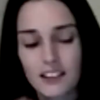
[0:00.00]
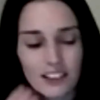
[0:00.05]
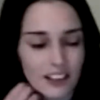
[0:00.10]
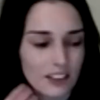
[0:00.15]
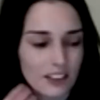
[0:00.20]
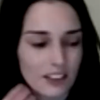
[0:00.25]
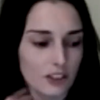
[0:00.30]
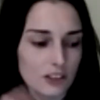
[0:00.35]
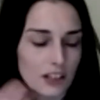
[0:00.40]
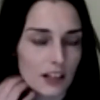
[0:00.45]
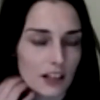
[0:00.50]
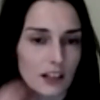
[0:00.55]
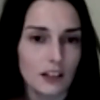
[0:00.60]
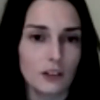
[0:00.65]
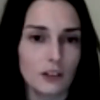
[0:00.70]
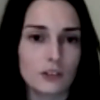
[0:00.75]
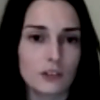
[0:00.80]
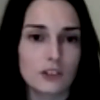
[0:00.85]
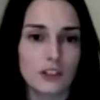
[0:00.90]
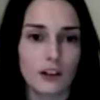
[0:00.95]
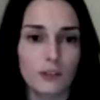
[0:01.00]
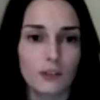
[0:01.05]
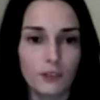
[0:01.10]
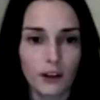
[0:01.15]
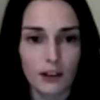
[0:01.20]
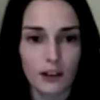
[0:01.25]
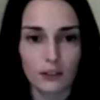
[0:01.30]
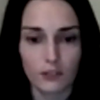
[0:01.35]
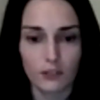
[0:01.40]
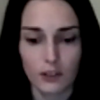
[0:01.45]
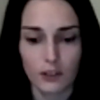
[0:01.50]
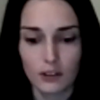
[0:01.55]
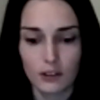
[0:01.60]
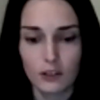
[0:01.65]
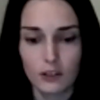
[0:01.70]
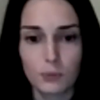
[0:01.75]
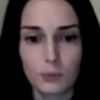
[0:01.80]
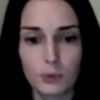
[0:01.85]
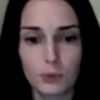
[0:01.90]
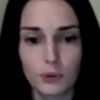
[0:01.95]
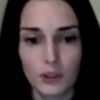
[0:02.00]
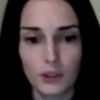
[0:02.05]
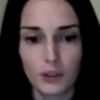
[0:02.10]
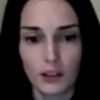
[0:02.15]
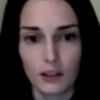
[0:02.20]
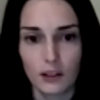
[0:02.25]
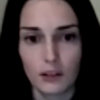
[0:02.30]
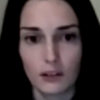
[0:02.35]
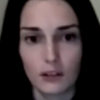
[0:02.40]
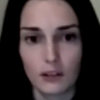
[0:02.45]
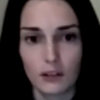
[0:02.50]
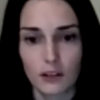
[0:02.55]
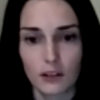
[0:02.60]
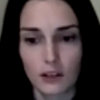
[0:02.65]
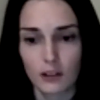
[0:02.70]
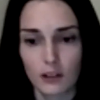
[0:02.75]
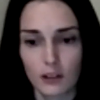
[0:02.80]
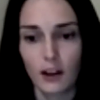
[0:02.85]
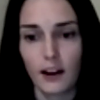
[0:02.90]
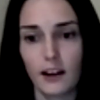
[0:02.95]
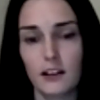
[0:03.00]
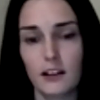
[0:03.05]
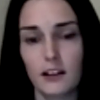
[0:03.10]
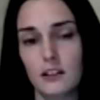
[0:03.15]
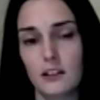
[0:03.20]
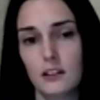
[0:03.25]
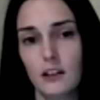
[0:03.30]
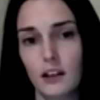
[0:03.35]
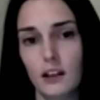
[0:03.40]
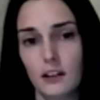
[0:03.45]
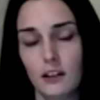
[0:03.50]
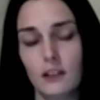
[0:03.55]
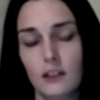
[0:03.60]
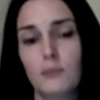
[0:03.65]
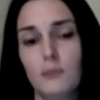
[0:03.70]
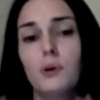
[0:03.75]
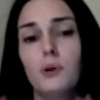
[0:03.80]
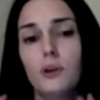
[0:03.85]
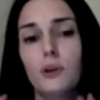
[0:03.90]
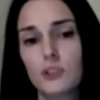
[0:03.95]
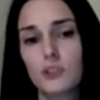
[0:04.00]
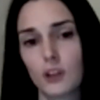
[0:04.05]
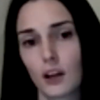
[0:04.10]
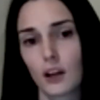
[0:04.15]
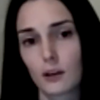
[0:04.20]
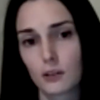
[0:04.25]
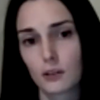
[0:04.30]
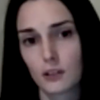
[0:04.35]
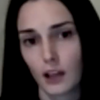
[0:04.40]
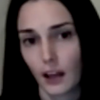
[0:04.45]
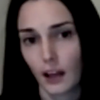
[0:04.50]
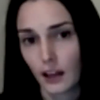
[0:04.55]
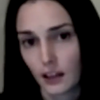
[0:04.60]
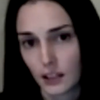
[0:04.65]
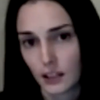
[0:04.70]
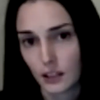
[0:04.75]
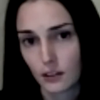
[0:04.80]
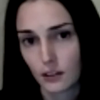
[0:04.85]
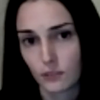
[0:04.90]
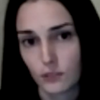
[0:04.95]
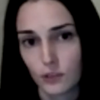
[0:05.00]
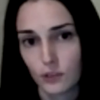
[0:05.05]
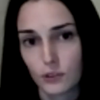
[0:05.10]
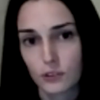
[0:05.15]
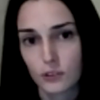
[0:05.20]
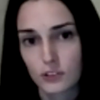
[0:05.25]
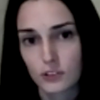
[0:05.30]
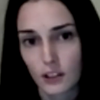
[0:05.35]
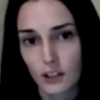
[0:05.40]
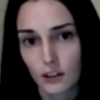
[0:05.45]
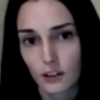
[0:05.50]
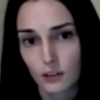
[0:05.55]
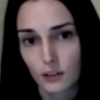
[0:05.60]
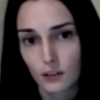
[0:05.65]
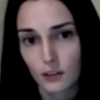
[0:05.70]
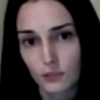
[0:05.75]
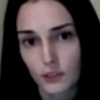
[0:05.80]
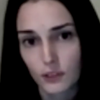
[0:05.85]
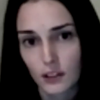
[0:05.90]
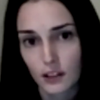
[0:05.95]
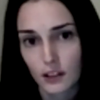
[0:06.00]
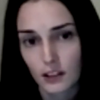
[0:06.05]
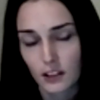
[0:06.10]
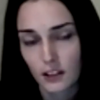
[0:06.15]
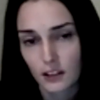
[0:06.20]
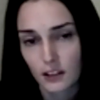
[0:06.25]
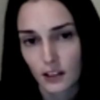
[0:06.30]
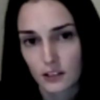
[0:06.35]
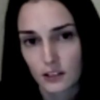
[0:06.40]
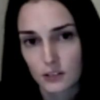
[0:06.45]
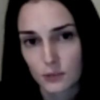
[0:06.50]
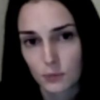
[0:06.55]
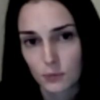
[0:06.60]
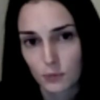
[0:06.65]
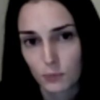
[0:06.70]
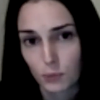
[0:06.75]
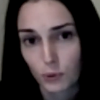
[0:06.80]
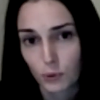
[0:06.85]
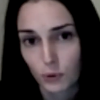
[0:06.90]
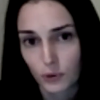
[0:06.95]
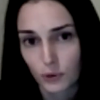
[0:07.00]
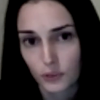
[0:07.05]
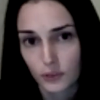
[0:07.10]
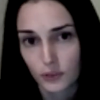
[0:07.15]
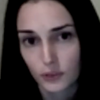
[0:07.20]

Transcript: you're taking yourself out of it. You're putting the client and the project ahead of yourself, and I think that's important.